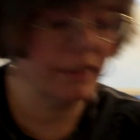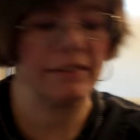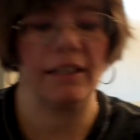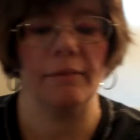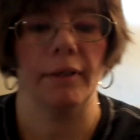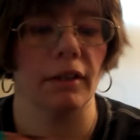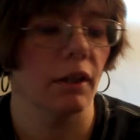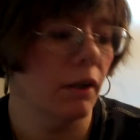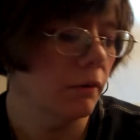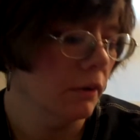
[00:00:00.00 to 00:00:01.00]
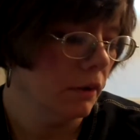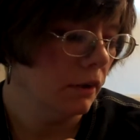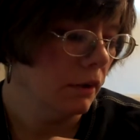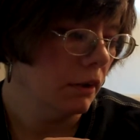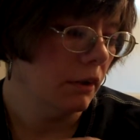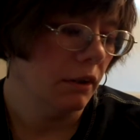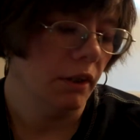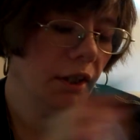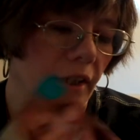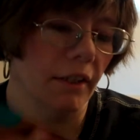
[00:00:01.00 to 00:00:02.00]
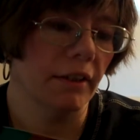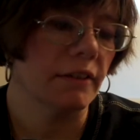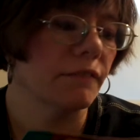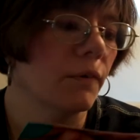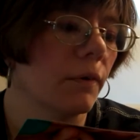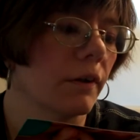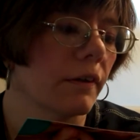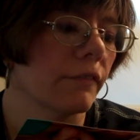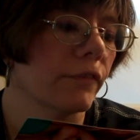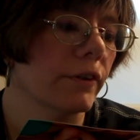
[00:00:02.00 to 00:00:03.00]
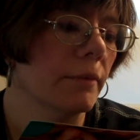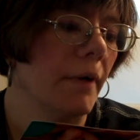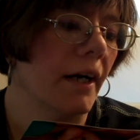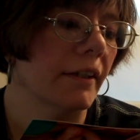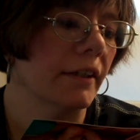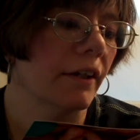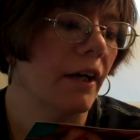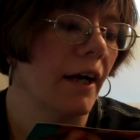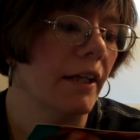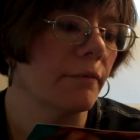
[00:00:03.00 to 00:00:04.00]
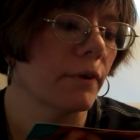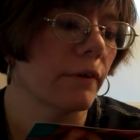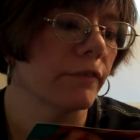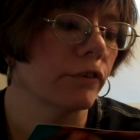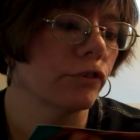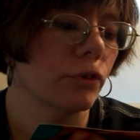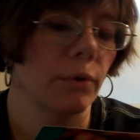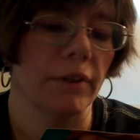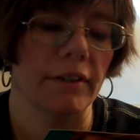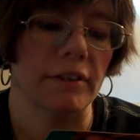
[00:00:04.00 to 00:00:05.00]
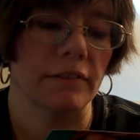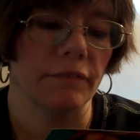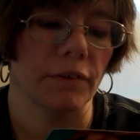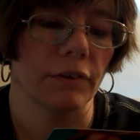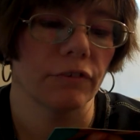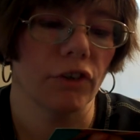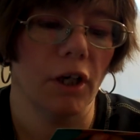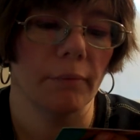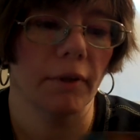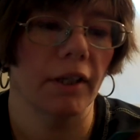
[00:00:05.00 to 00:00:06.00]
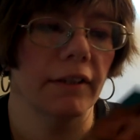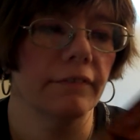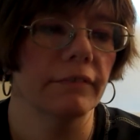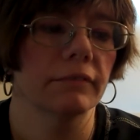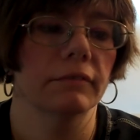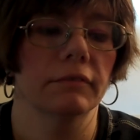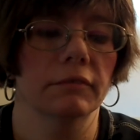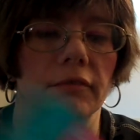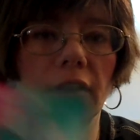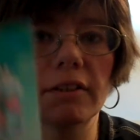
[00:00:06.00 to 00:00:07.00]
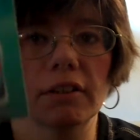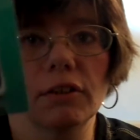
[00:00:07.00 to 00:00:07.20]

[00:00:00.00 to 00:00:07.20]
next time I go. And it's for a free body care item of your choice for the Charm Life. That's a